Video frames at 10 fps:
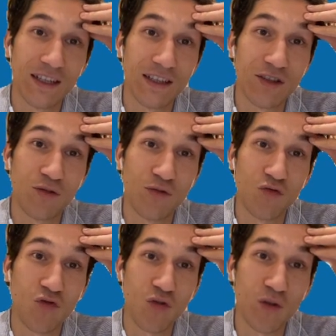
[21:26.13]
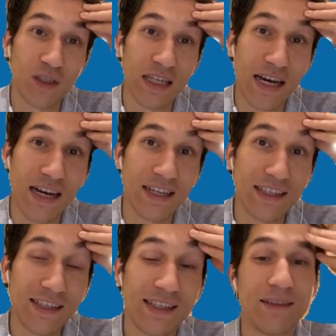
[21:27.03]
just gonna roll
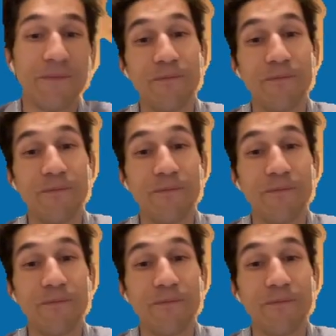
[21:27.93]
dice,